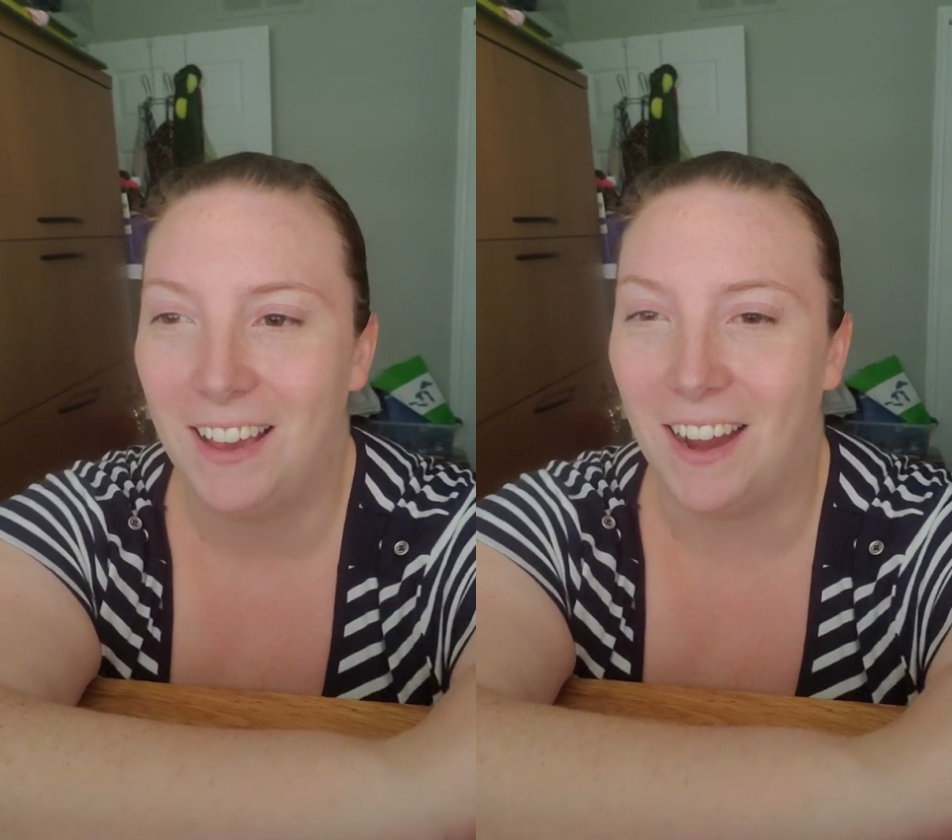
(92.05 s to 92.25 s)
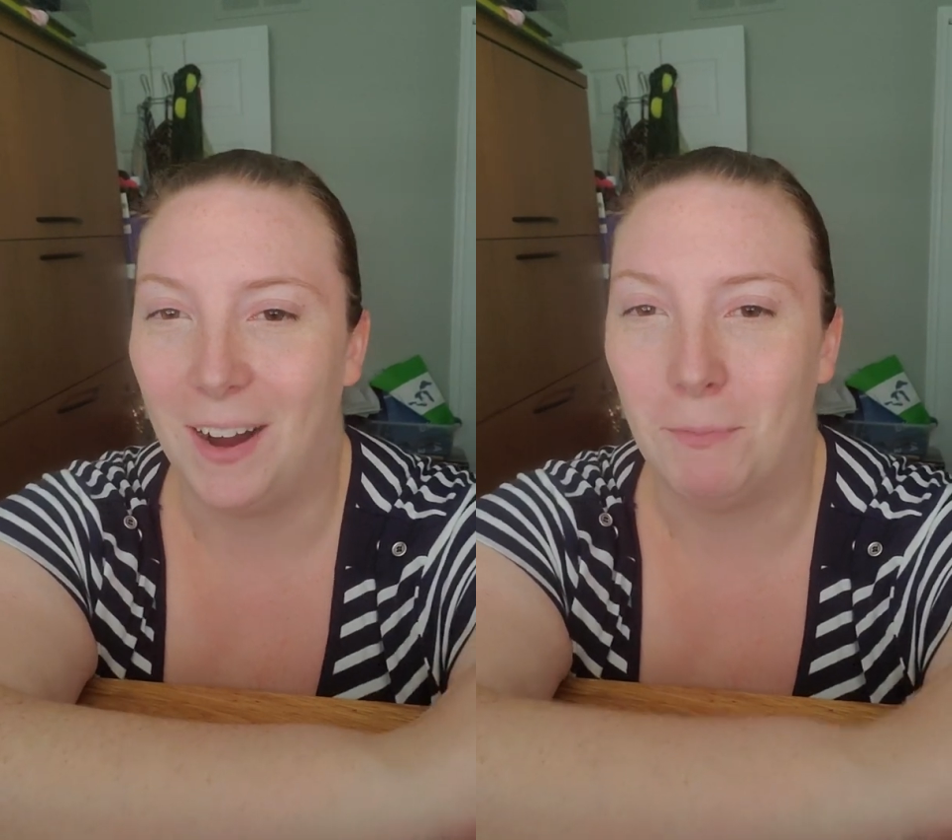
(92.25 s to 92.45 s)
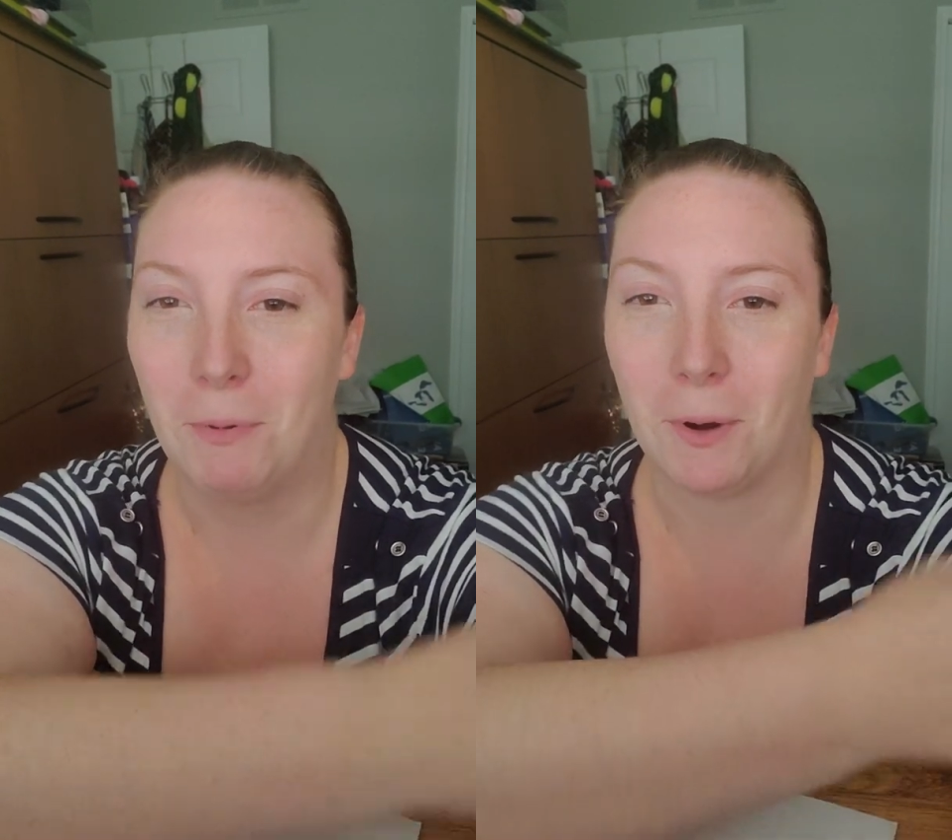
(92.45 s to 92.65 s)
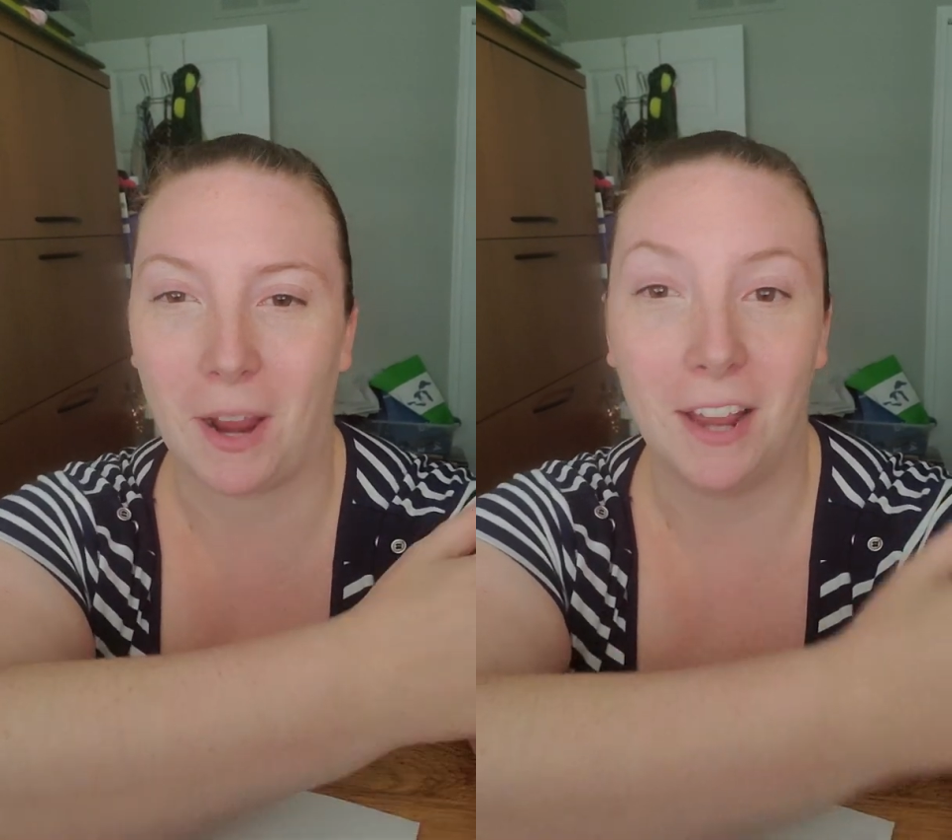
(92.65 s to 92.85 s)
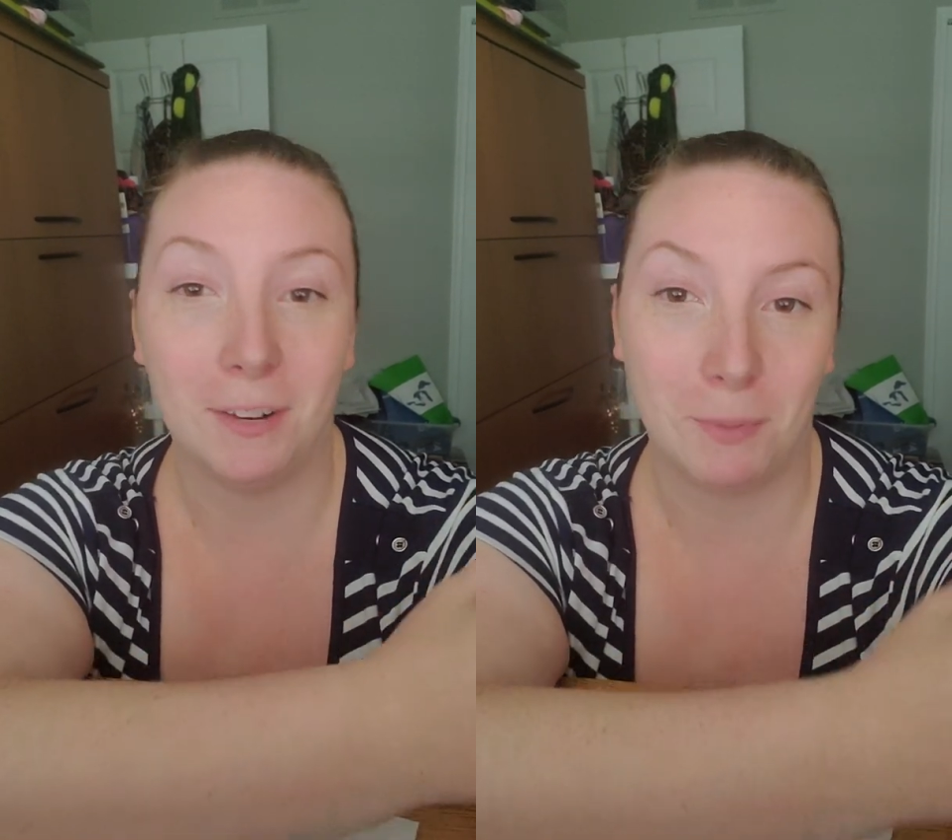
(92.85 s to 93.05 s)
We were
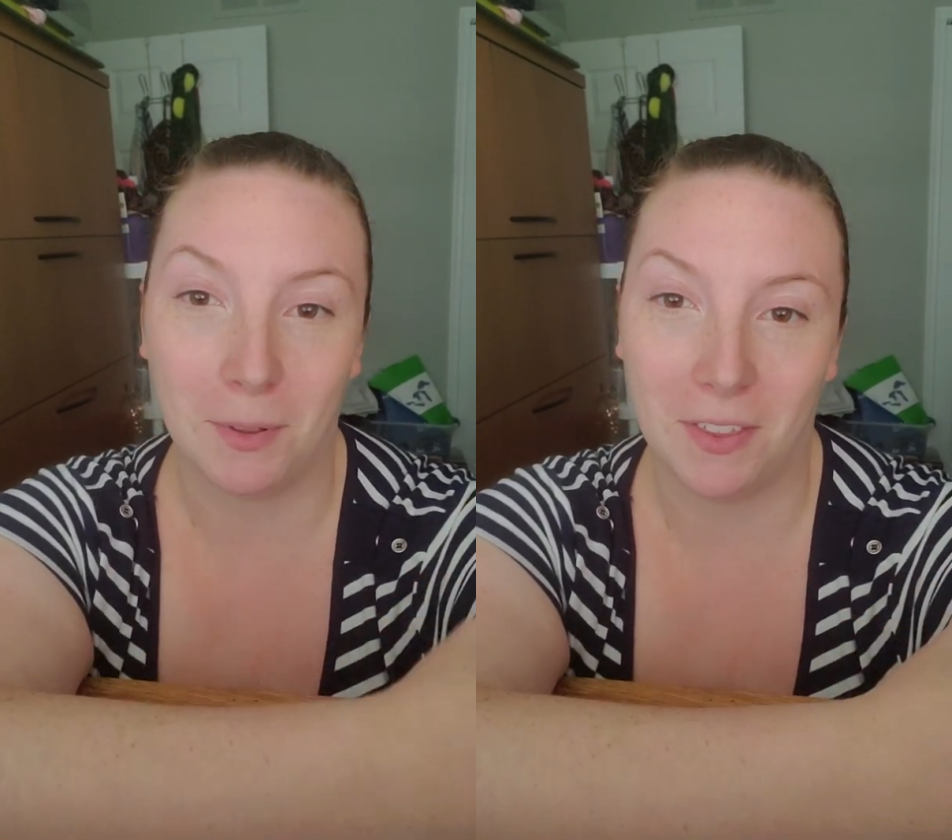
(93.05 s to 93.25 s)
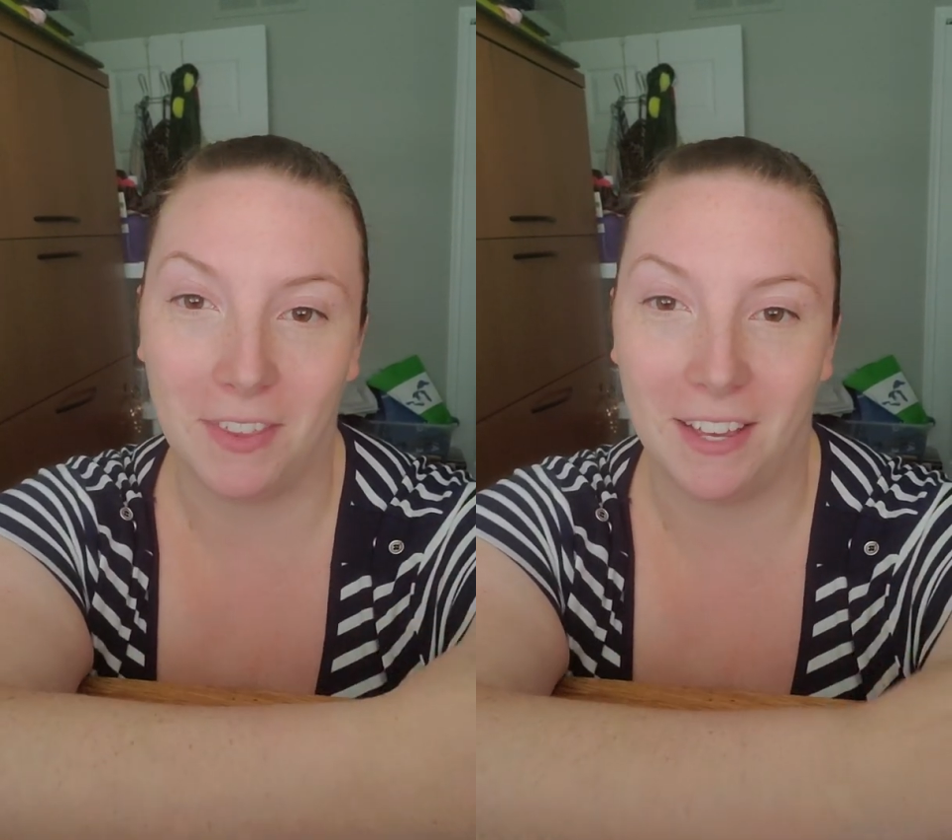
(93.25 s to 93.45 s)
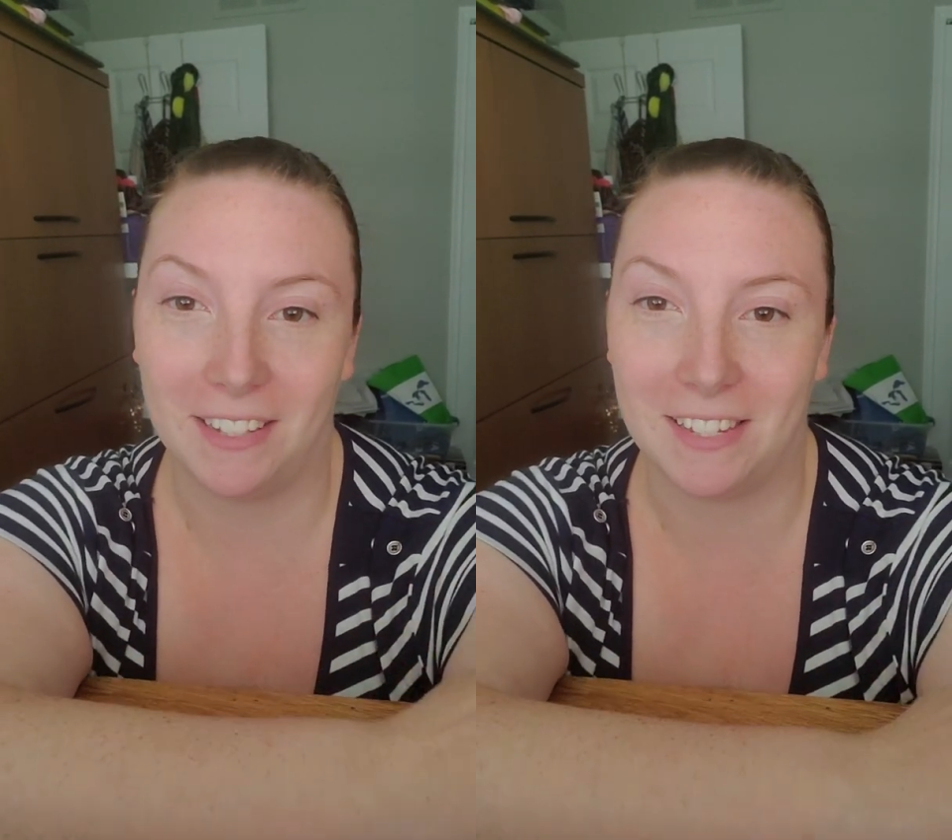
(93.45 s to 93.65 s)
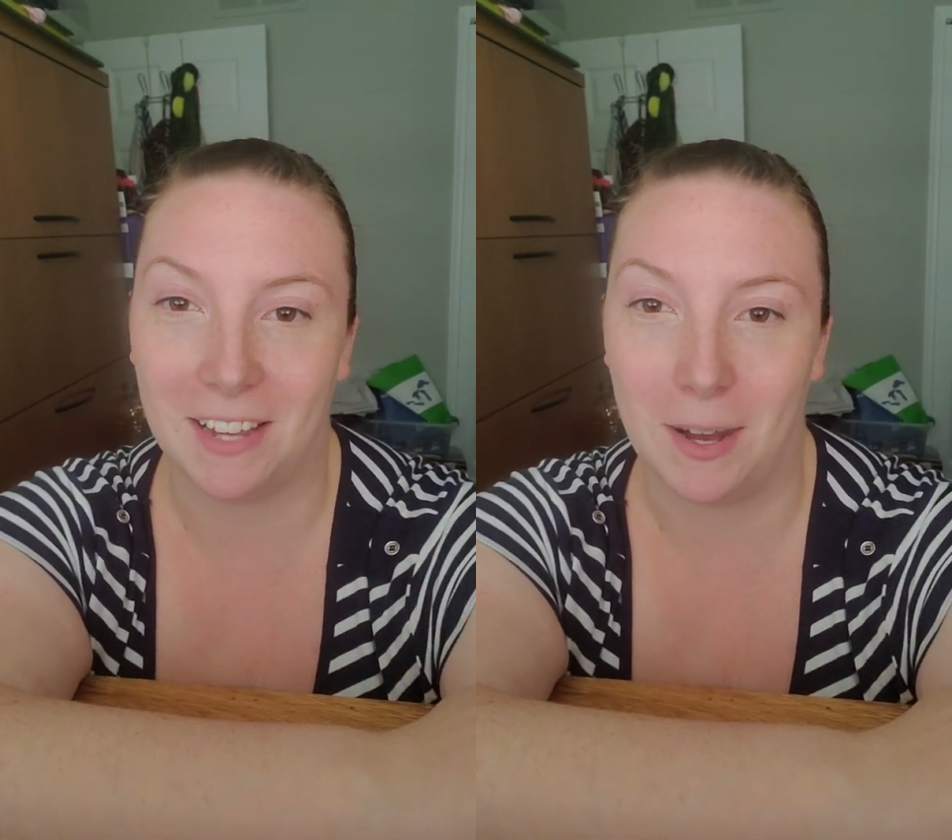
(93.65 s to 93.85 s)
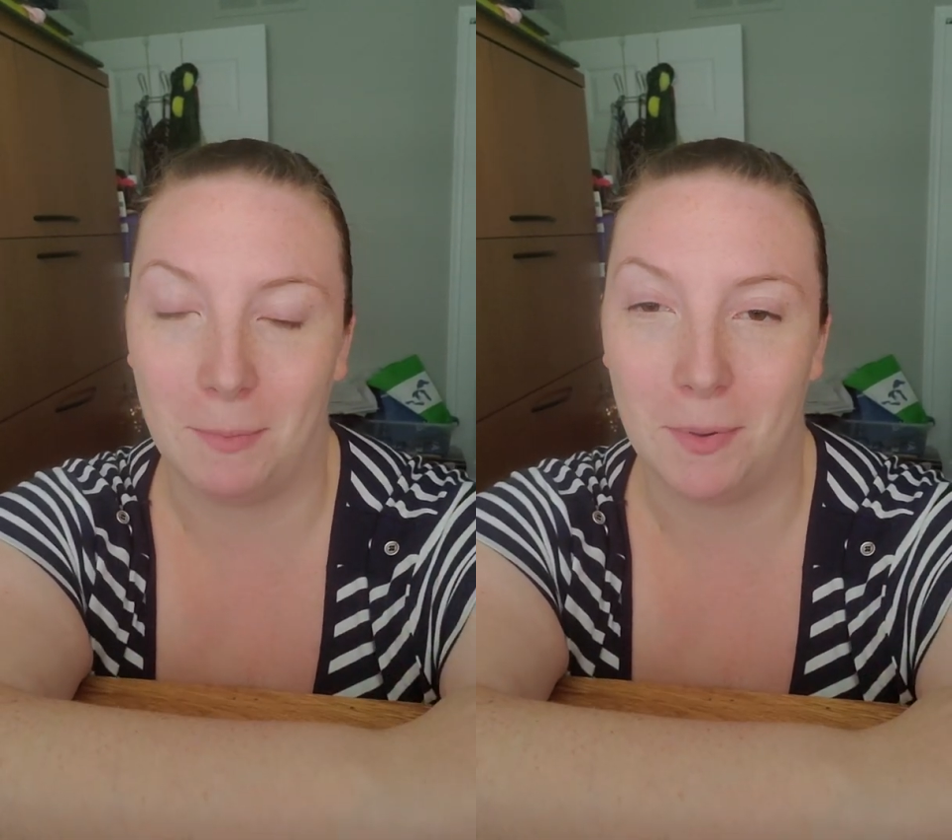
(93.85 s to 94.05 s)
kind of both in the
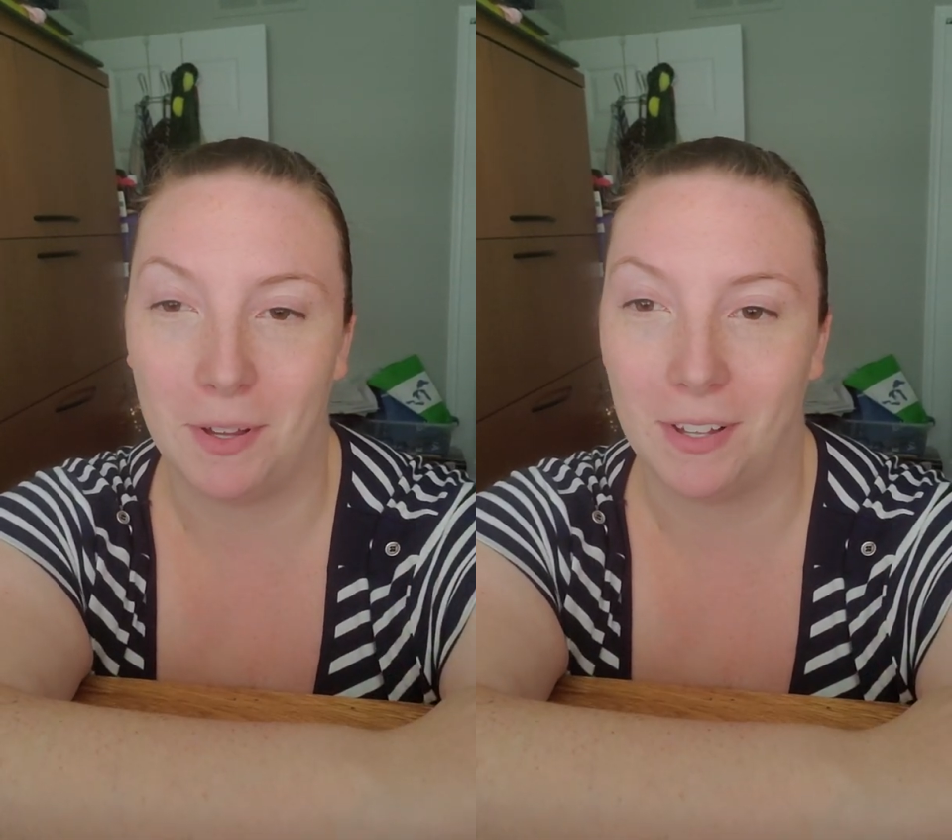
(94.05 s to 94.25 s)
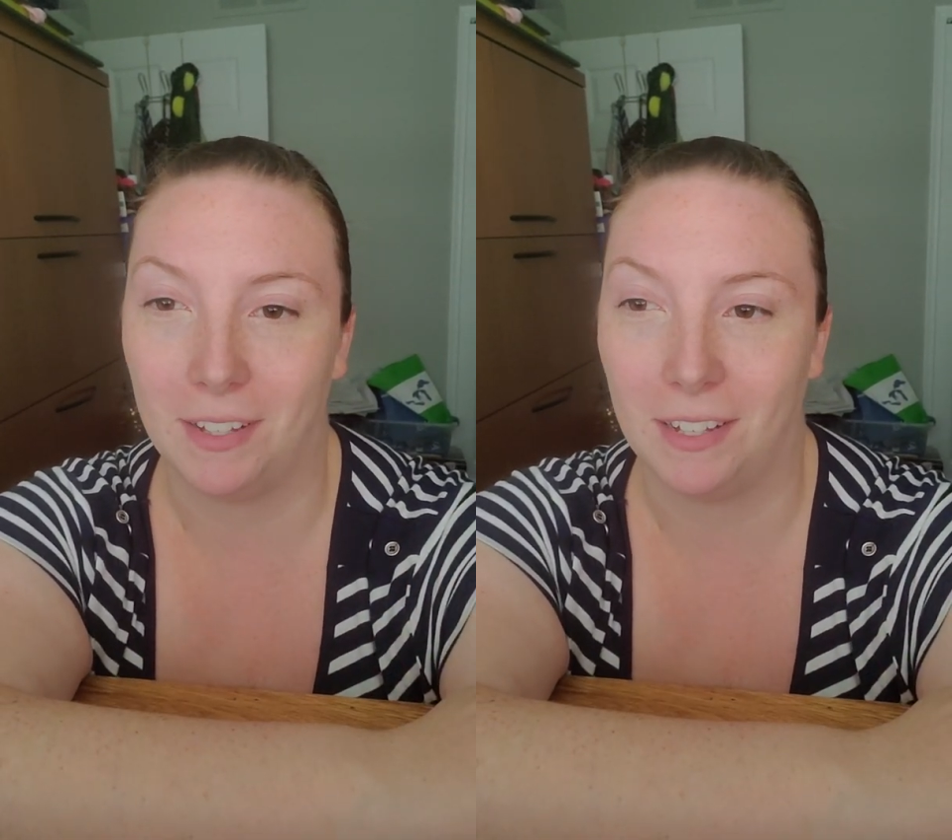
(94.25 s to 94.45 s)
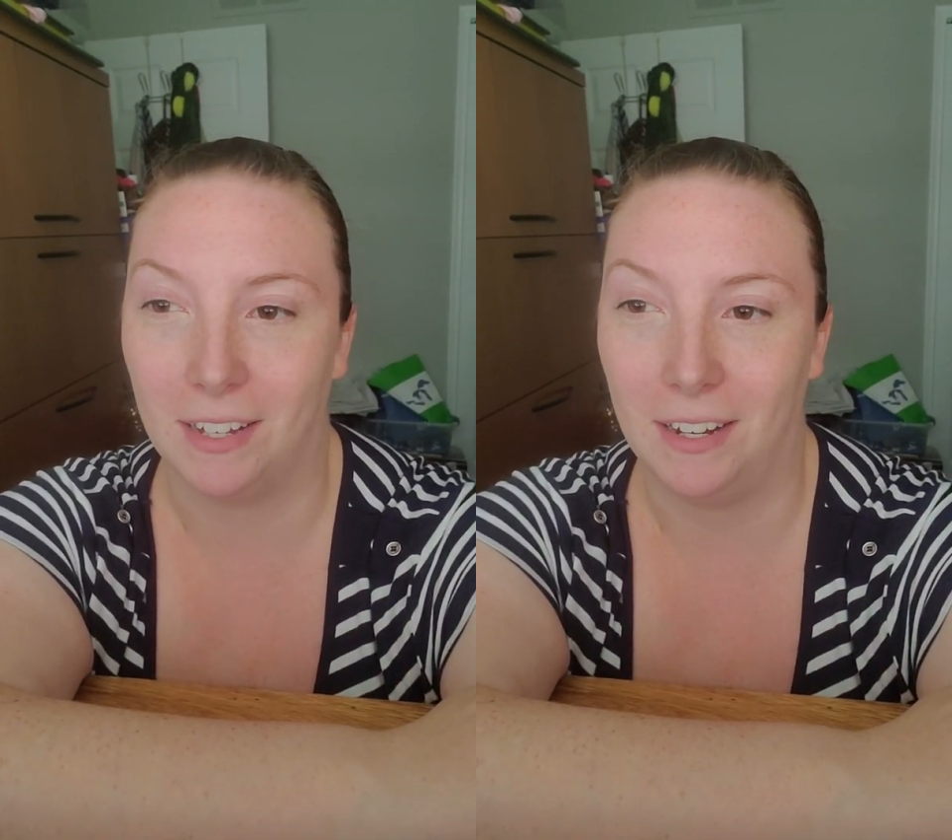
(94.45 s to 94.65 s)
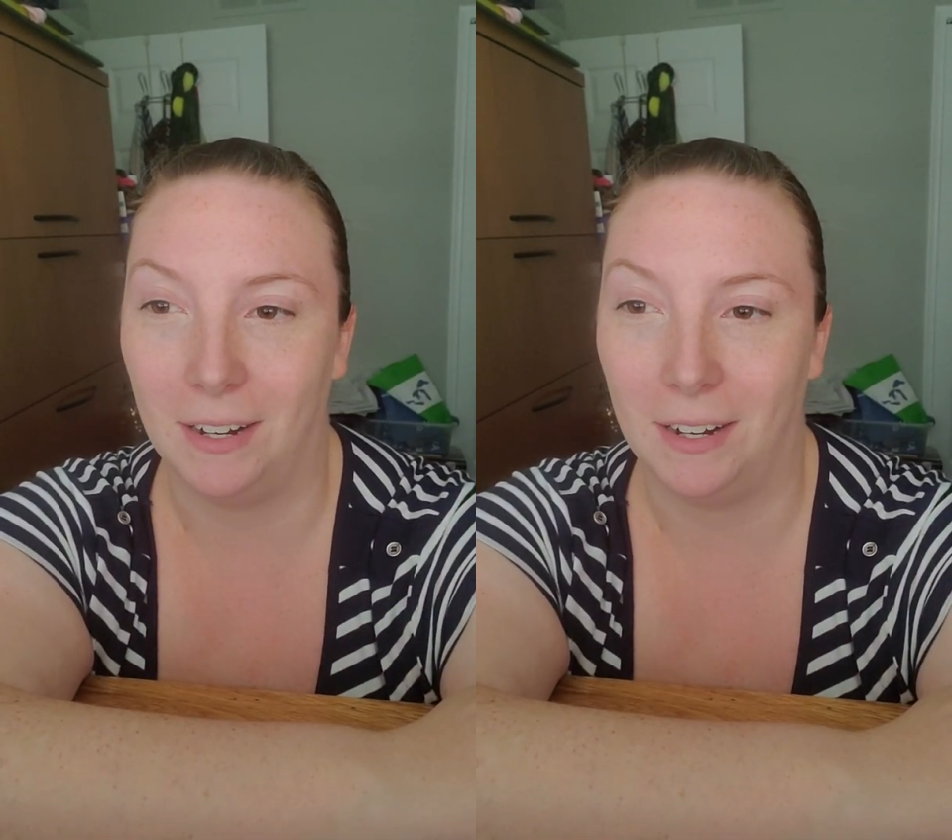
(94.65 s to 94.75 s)
ensemble,